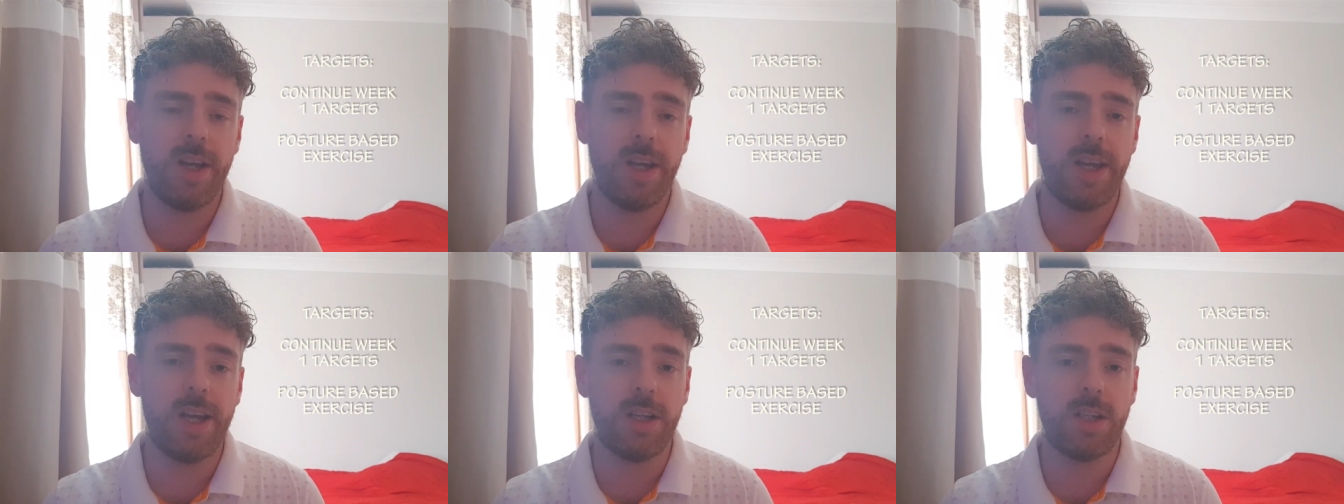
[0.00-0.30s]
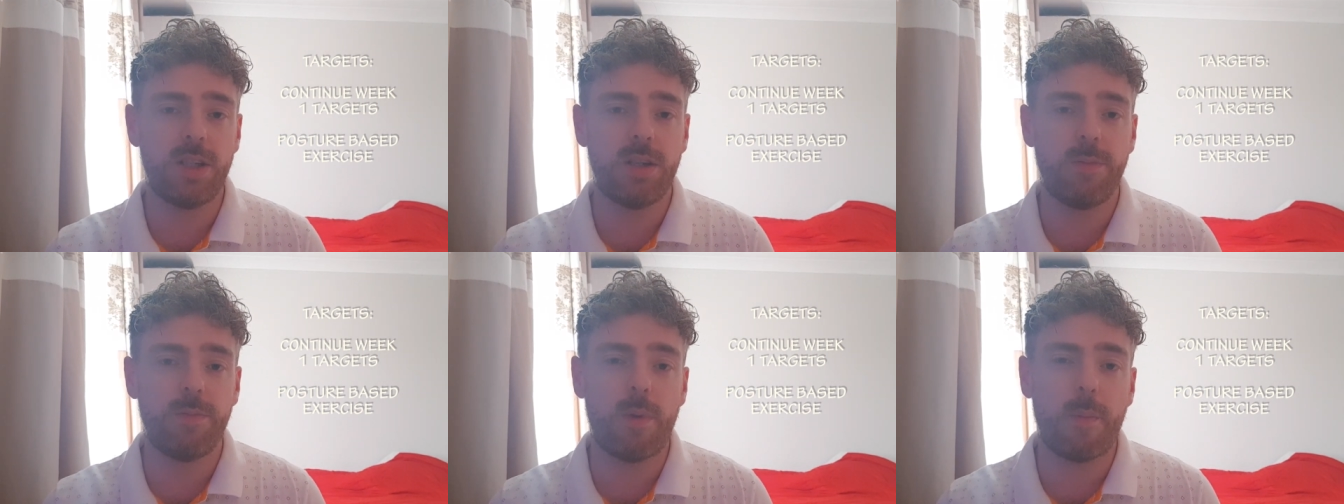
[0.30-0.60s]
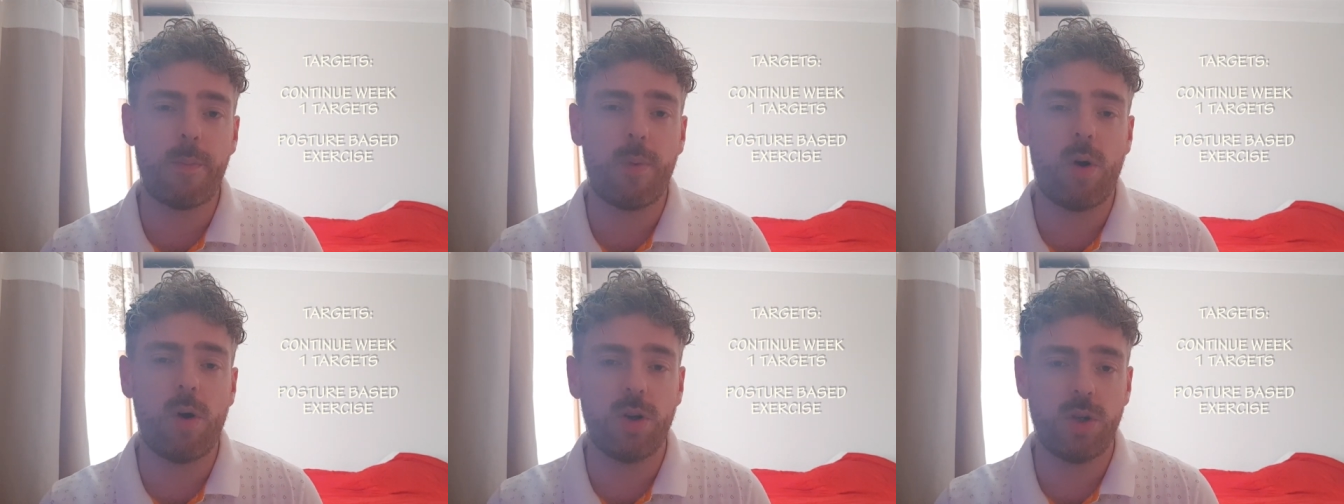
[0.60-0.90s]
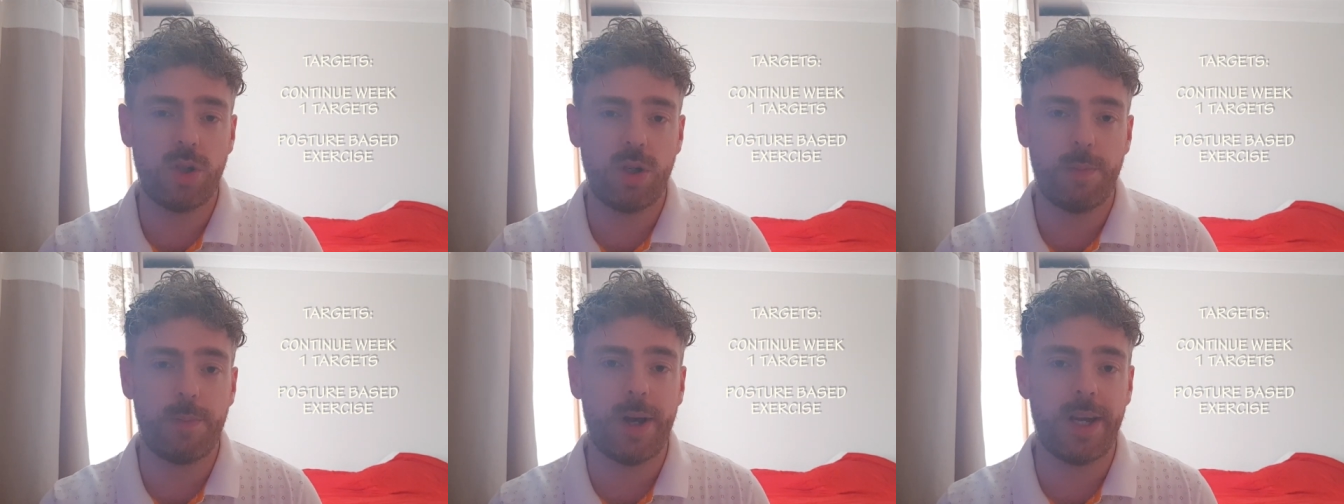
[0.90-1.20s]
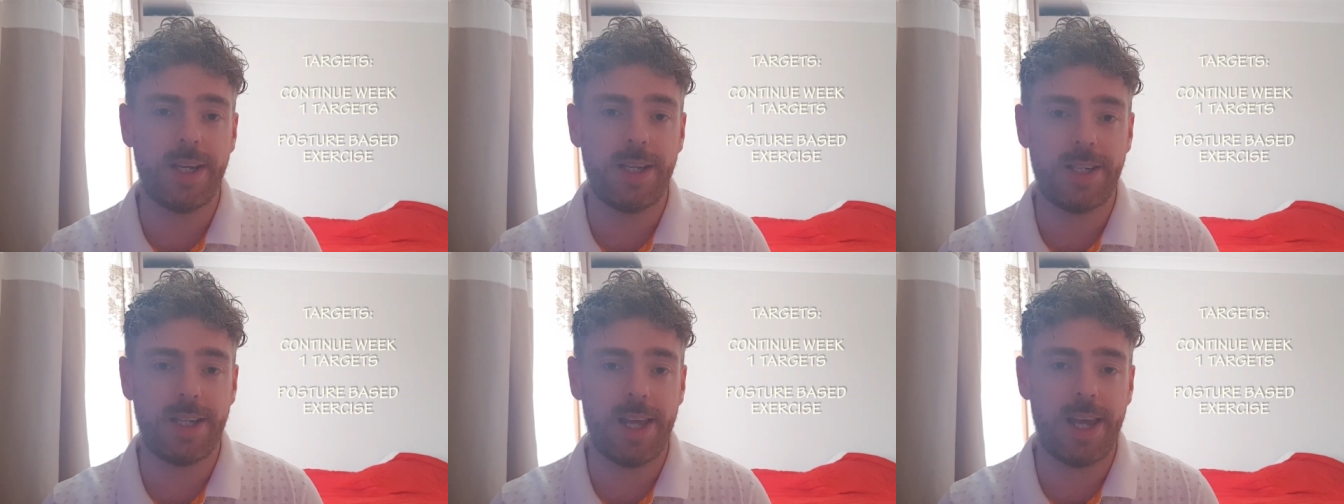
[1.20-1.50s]
and get some posture
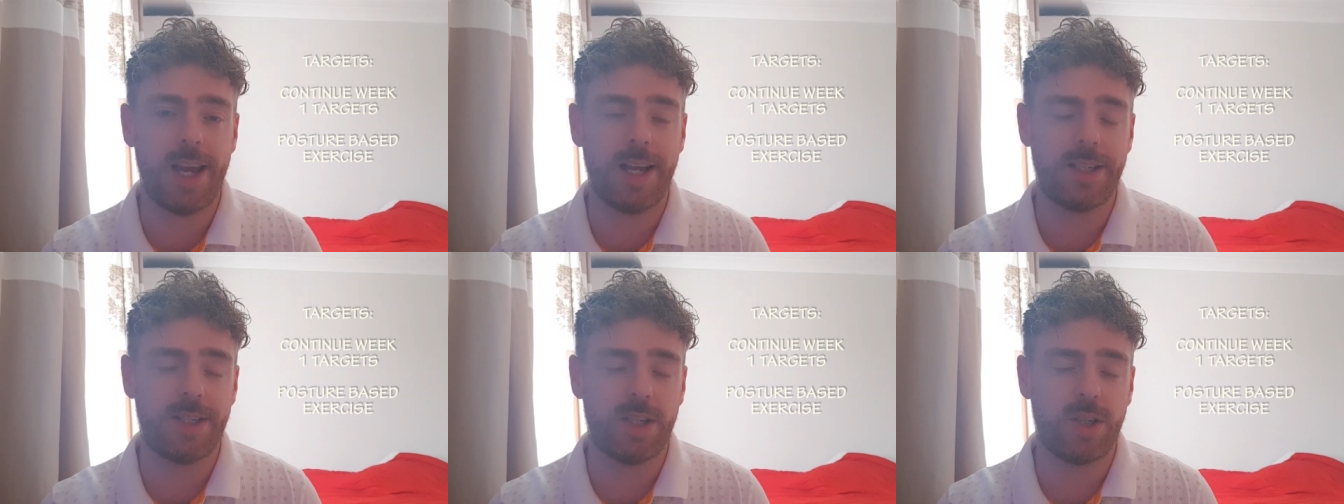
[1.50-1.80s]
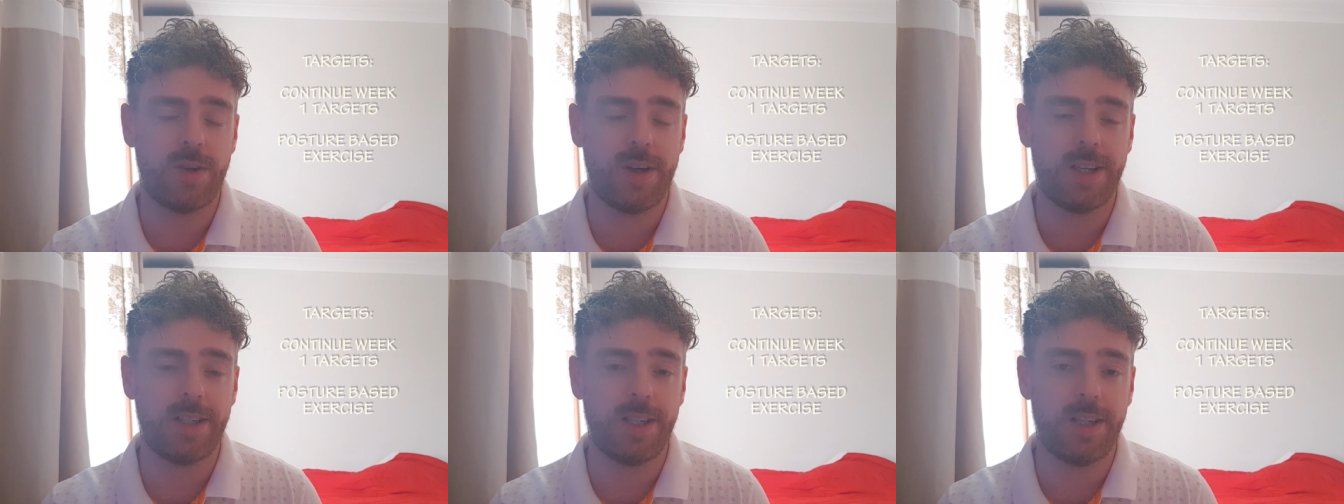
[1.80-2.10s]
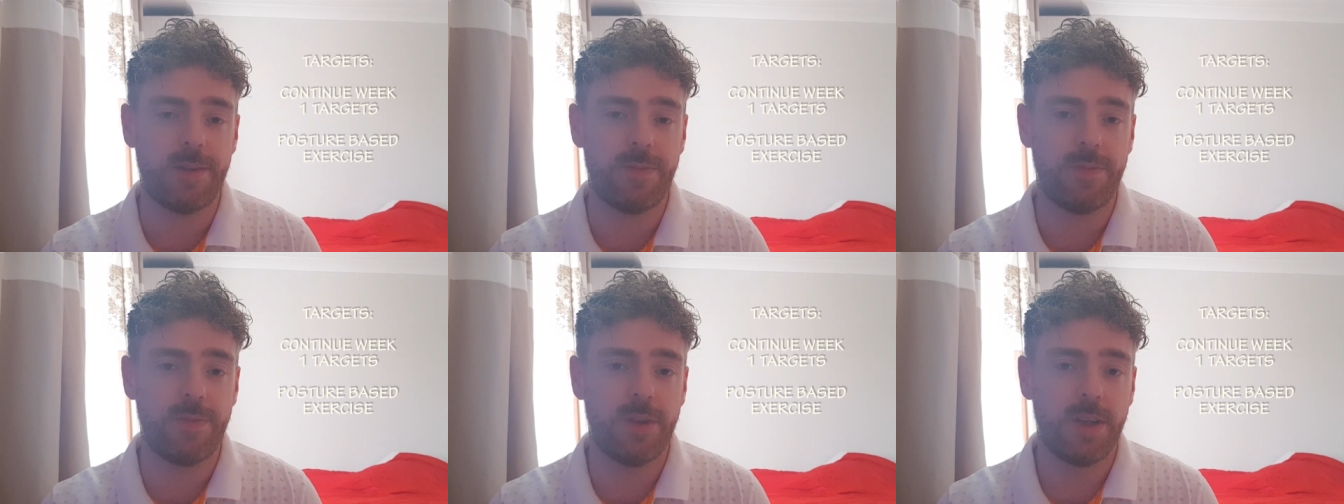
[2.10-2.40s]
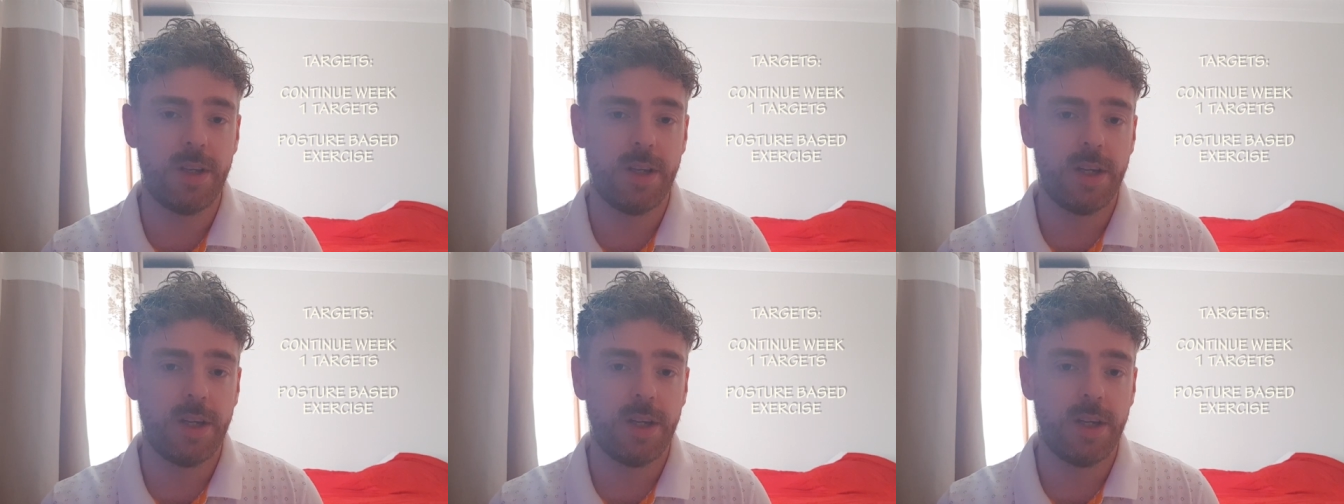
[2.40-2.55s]
based exercise in.